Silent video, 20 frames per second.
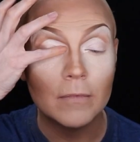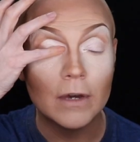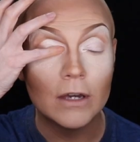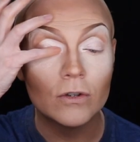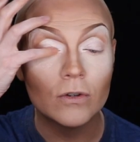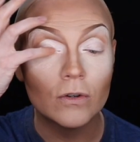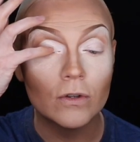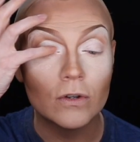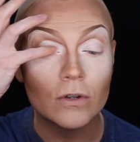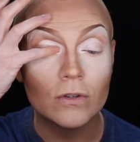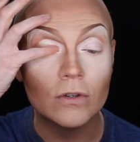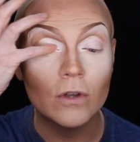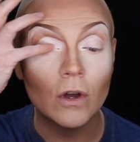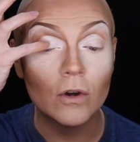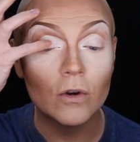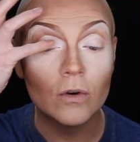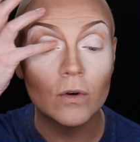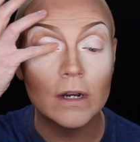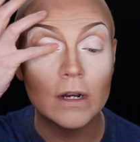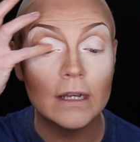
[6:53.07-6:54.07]
Make sure there's no
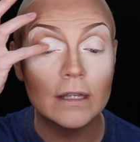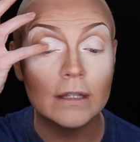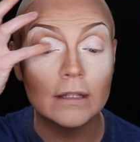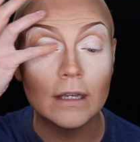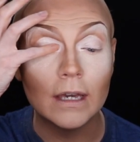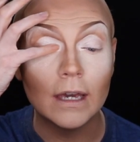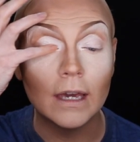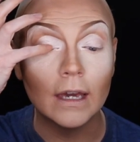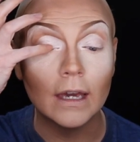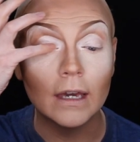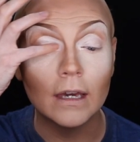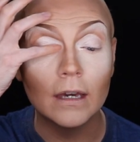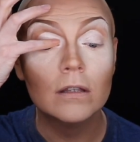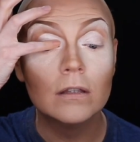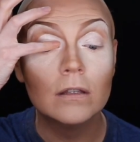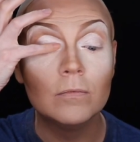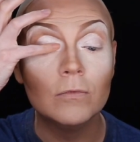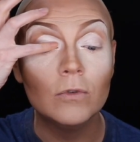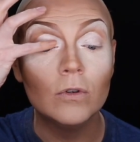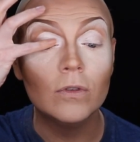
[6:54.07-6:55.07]
creasing,
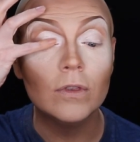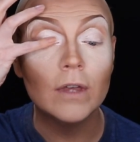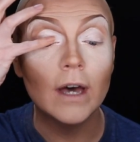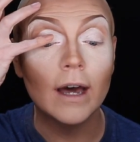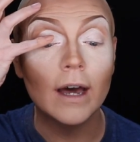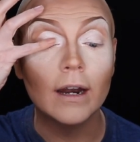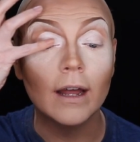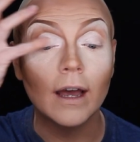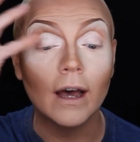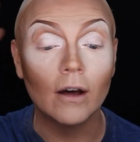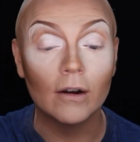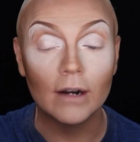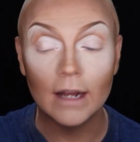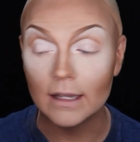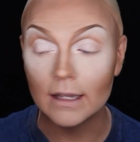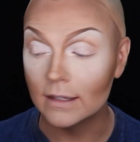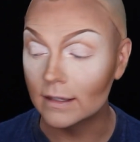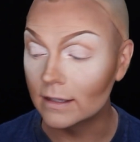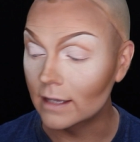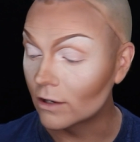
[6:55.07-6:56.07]
smooth that out,
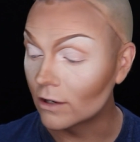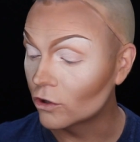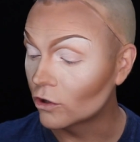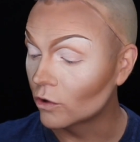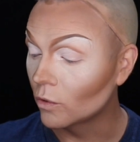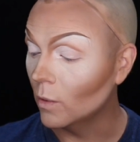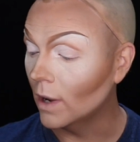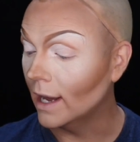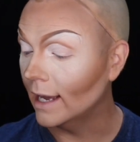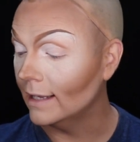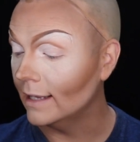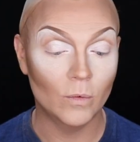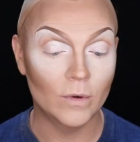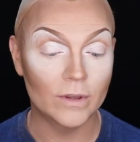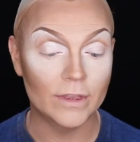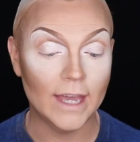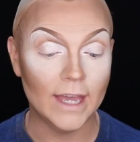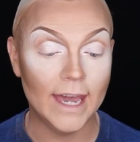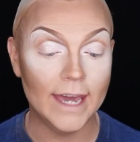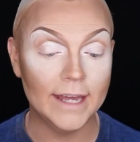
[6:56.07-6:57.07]
and set your white
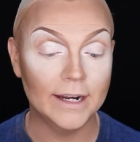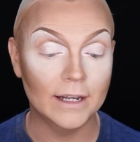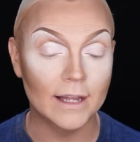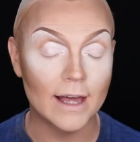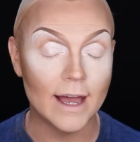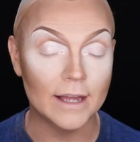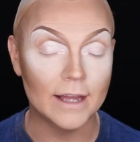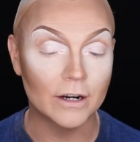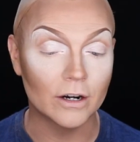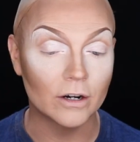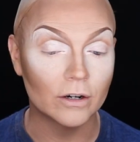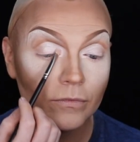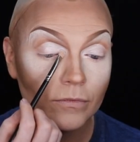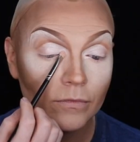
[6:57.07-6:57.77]
with headliner.